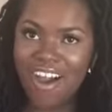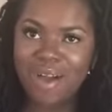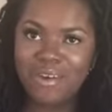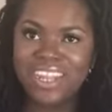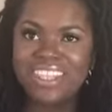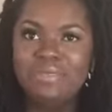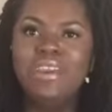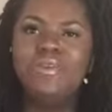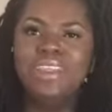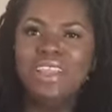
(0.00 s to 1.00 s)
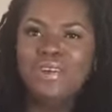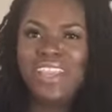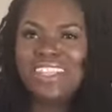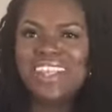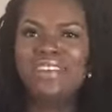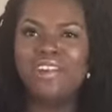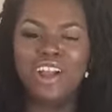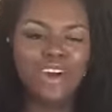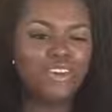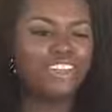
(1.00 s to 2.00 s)
I wanted to be really quick because I didn't want to
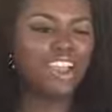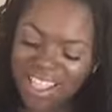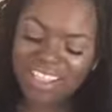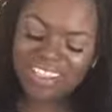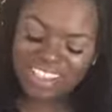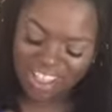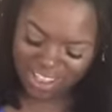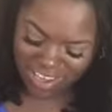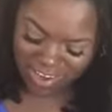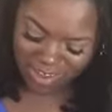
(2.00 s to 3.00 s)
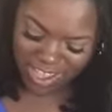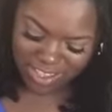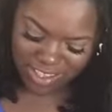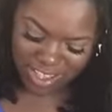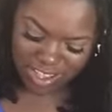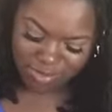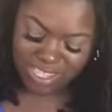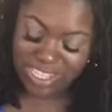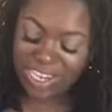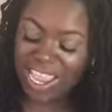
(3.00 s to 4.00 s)
haul y'all. So anyways, um,
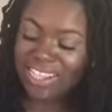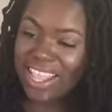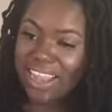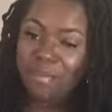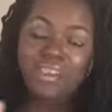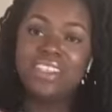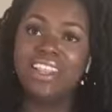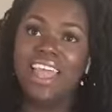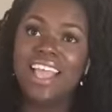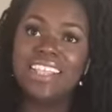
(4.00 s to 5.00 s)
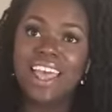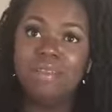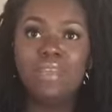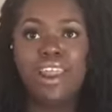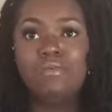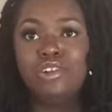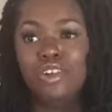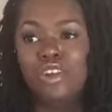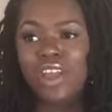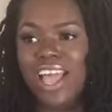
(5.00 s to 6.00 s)
this next item is the last item that I'm showing
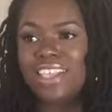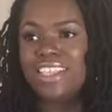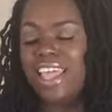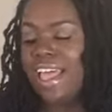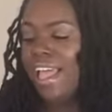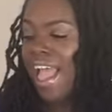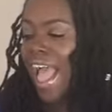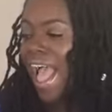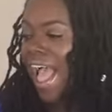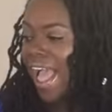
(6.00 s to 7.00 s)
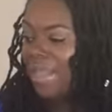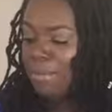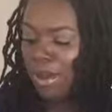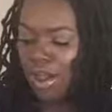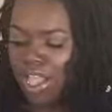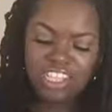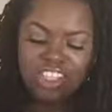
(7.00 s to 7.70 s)
you guys that I bought.